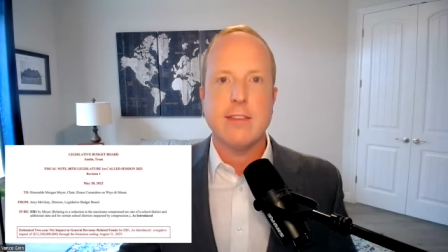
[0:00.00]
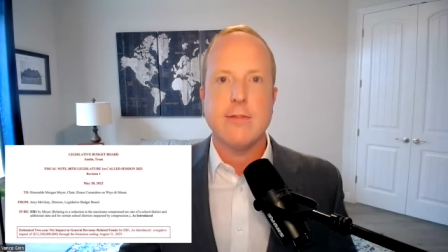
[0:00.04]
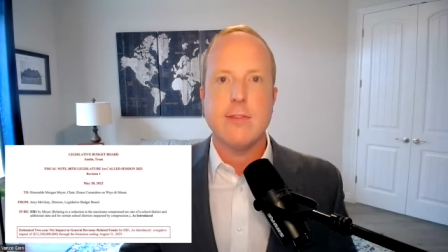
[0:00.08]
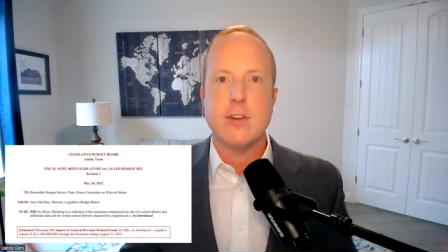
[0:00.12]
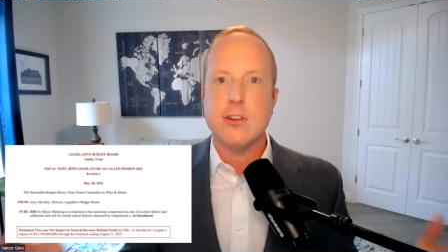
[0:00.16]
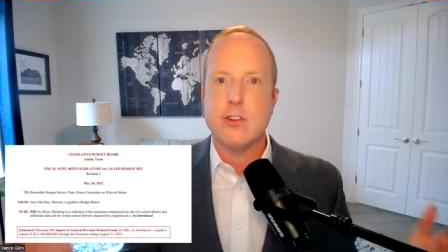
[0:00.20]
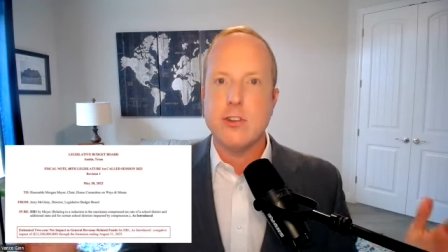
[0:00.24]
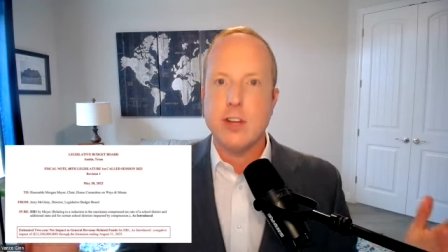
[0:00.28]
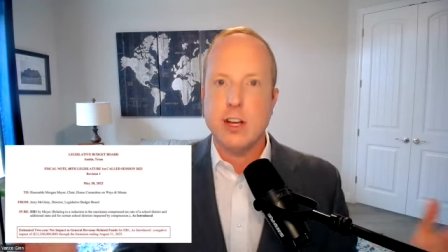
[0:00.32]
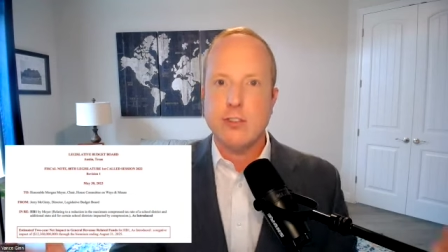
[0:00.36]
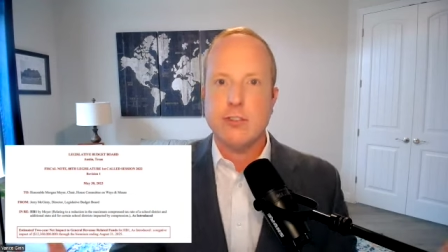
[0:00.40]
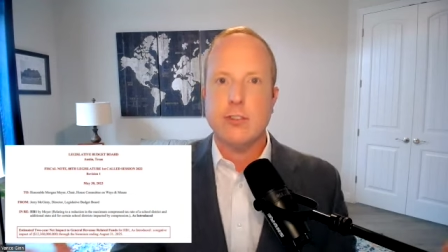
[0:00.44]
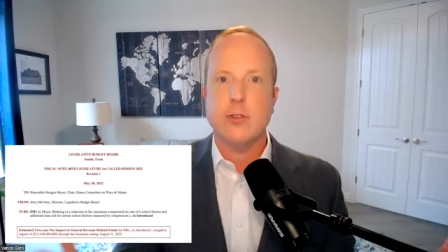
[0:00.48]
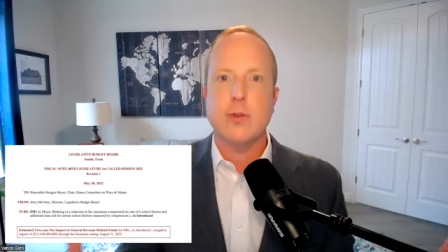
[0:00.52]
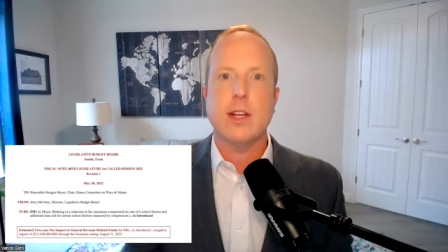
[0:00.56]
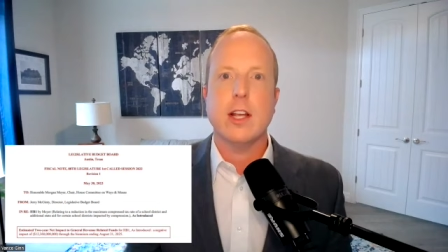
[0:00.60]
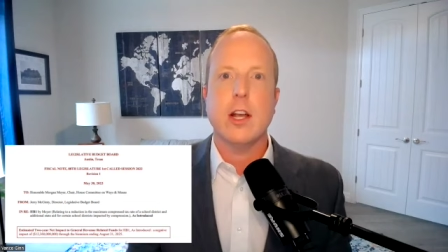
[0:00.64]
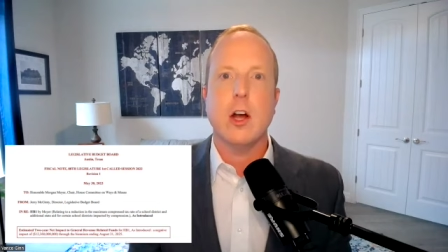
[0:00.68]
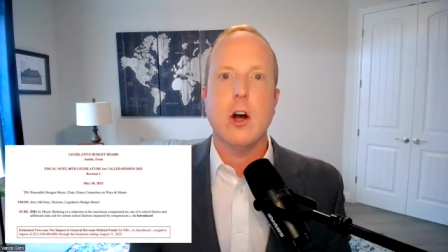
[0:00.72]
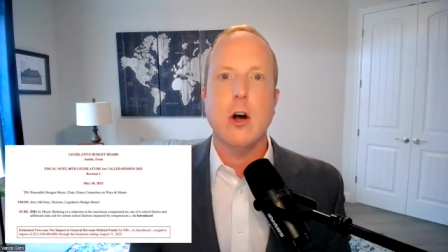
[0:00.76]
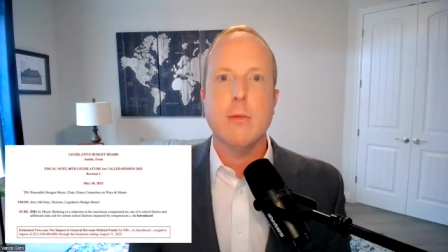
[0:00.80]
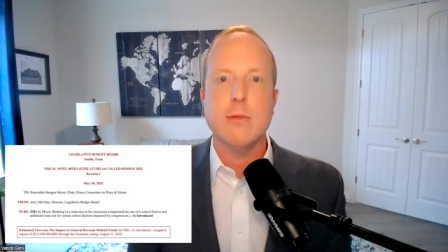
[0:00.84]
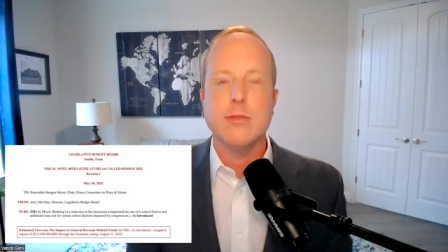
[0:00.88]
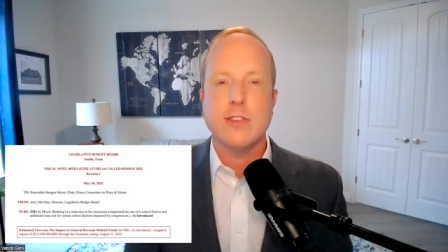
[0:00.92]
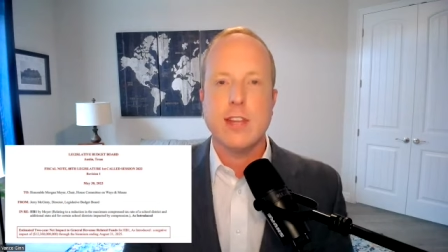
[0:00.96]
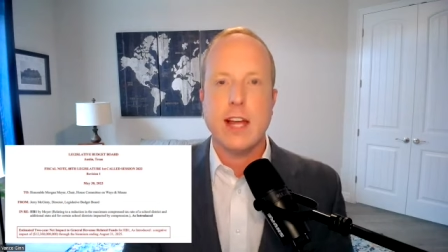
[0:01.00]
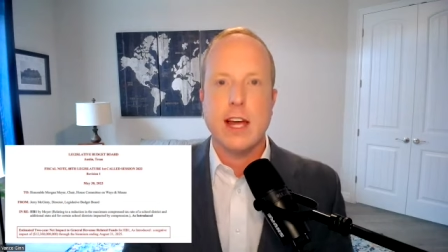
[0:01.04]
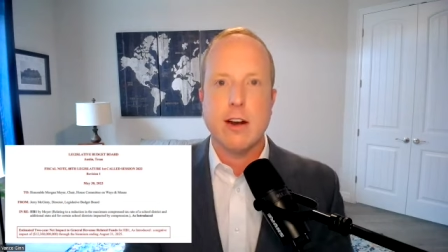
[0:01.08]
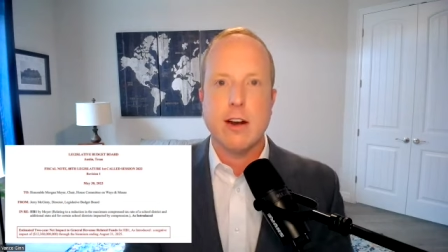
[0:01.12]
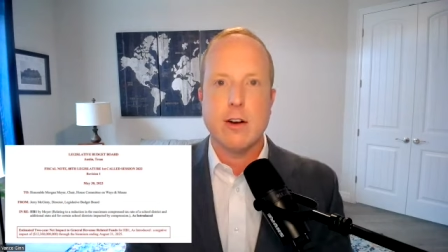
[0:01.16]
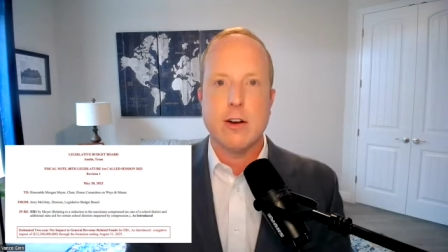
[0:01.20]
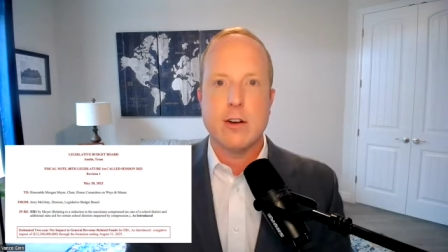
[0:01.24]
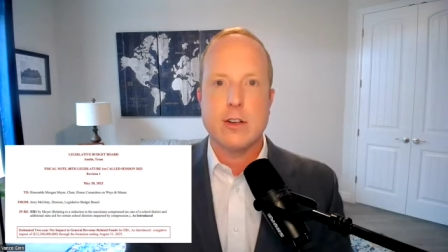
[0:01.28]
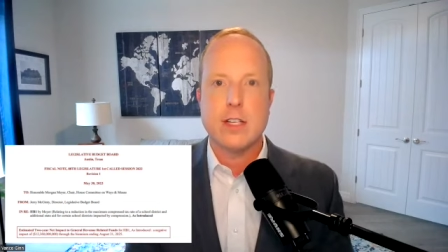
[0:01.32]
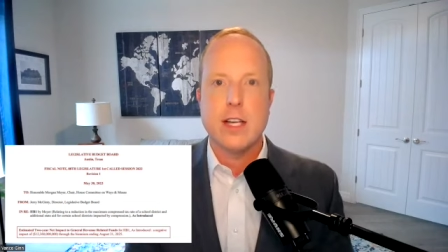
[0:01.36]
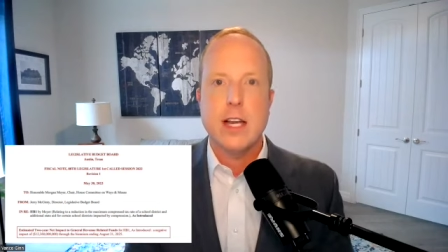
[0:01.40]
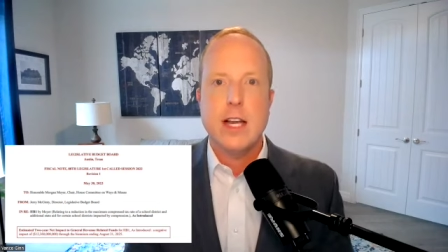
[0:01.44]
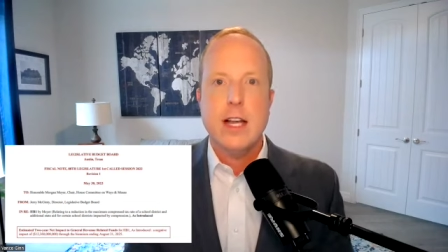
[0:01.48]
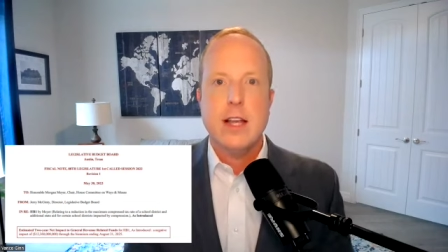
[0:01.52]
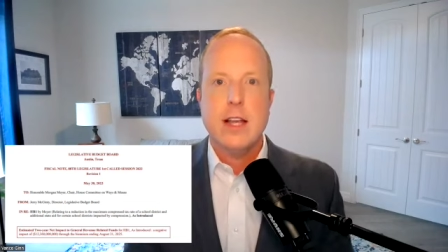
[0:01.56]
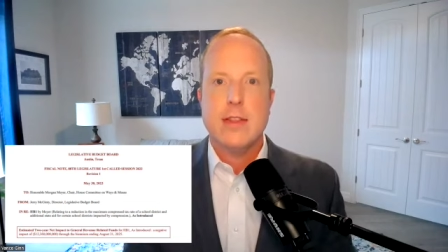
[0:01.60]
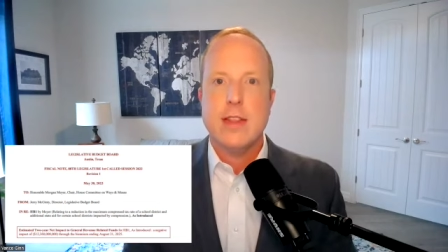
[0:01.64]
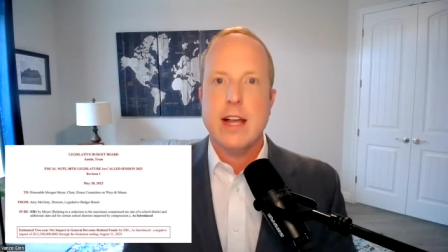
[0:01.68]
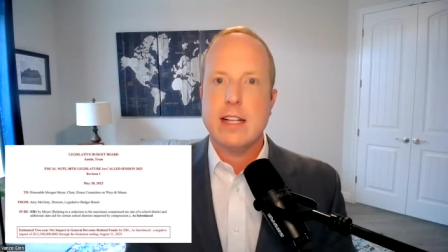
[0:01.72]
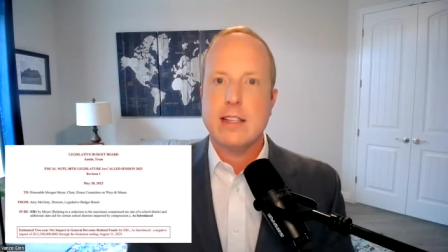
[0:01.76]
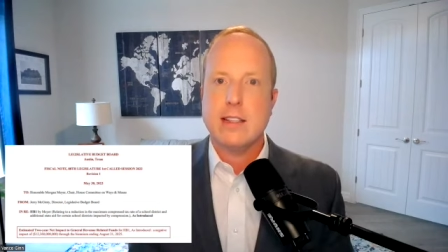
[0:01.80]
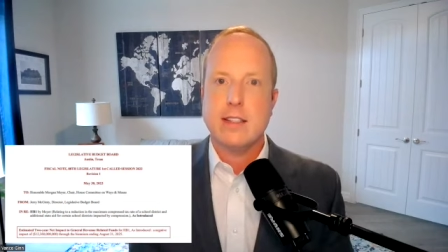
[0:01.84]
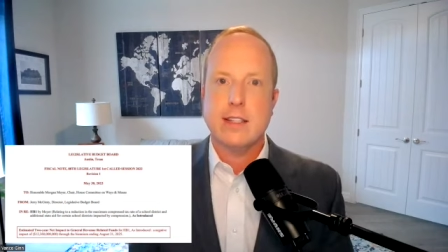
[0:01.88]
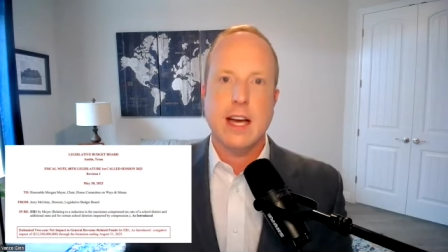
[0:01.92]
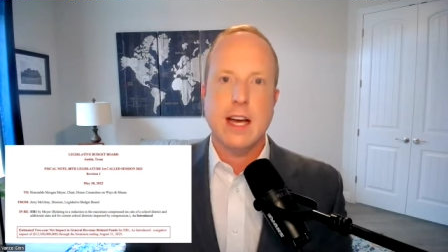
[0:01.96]
If you're just doing homesteaders,
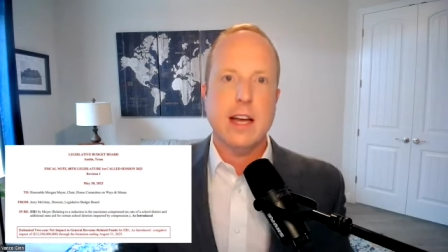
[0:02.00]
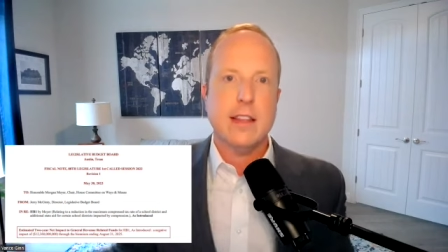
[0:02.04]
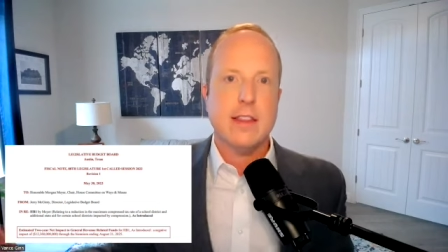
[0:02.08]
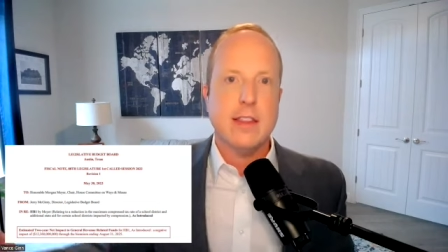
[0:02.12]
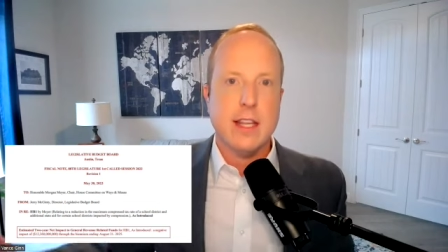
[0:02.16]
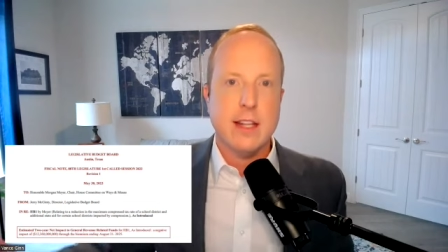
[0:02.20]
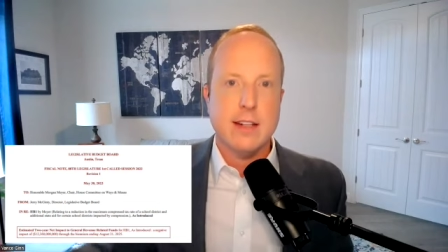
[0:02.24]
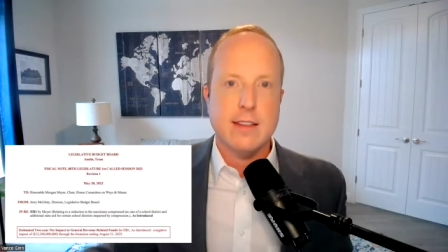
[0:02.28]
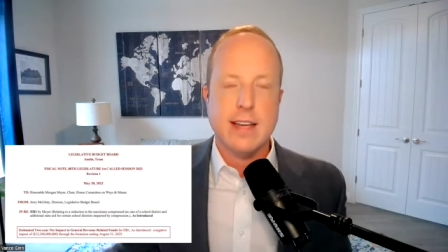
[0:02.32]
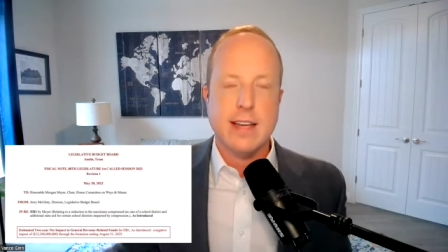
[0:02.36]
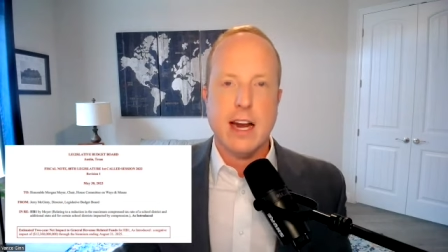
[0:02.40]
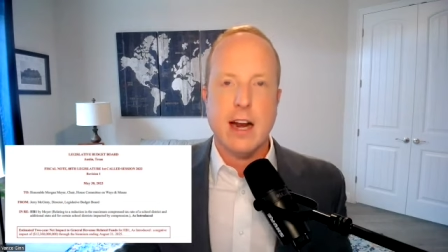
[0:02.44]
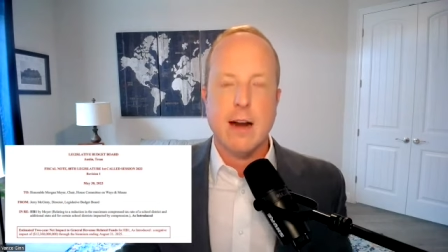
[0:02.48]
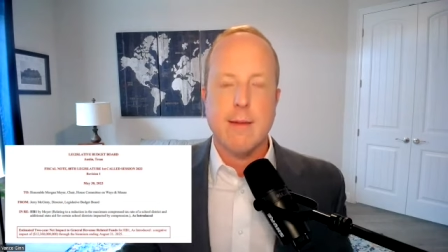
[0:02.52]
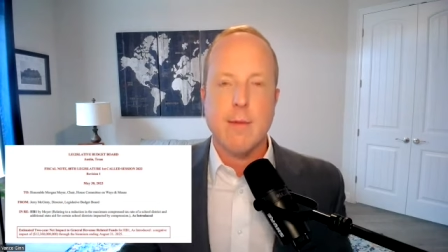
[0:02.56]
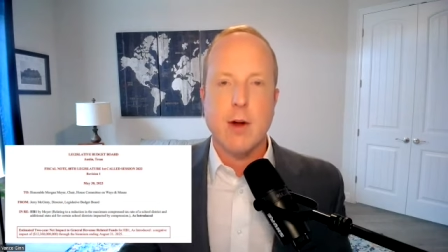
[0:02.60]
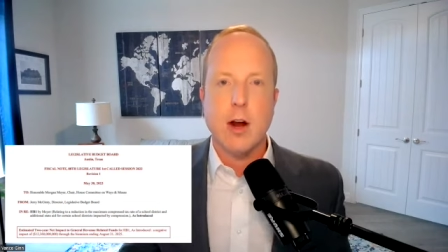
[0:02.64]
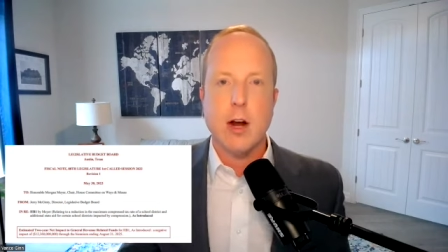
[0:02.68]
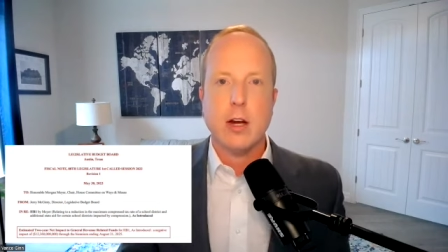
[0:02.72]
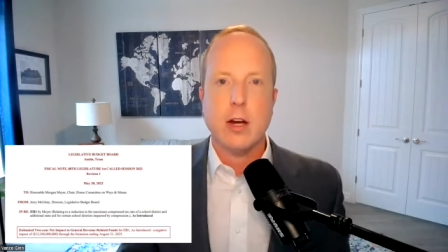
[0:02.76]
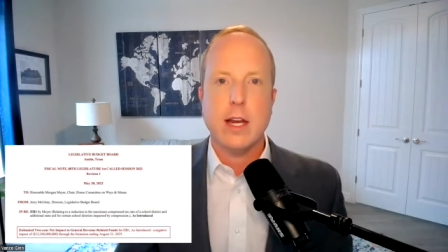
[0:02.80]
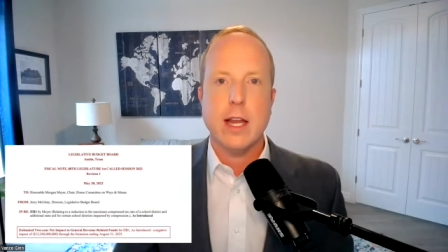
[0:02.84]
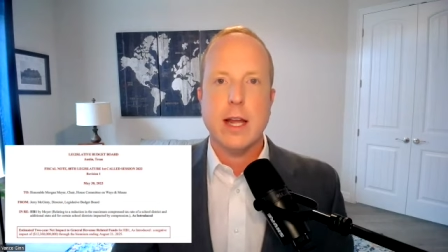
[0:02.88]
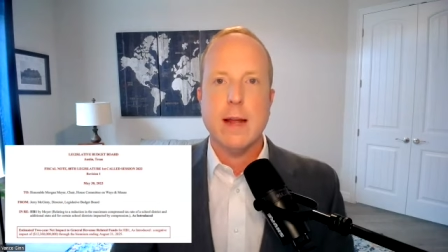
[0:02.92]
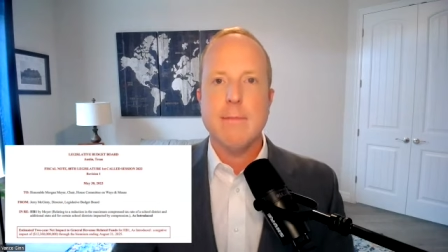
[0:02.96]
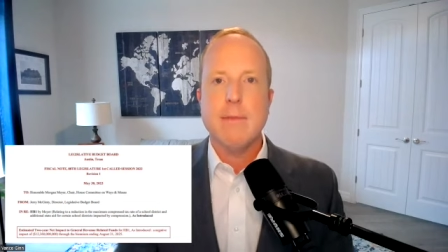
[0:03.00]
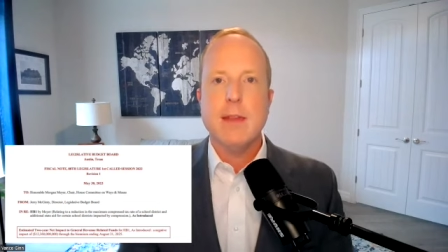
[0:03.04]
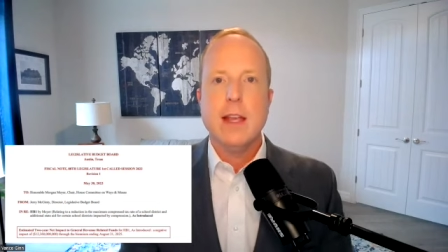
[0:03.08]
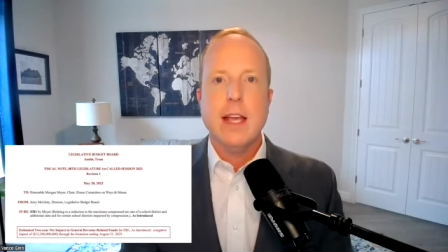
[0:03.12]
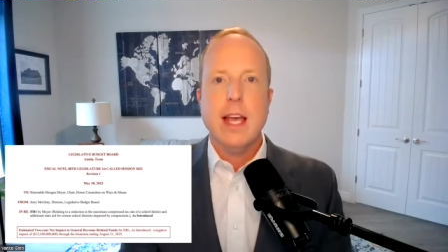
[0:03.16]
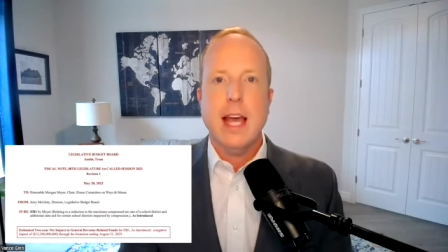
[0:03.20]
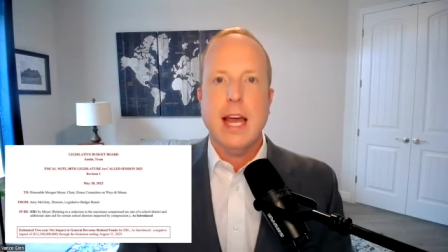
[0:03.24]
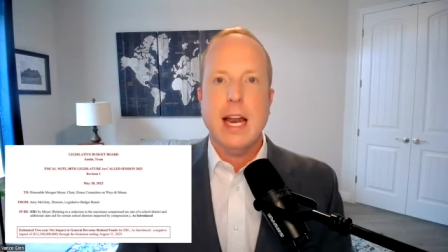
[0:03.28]
that's not the entire market.